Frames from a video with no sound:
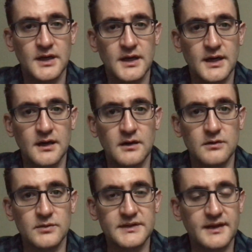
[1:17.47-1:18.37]

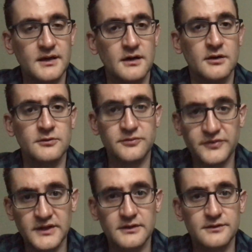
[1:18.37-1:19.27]
how we take our own
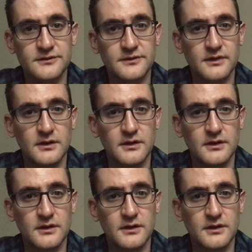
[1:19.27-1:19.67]
fears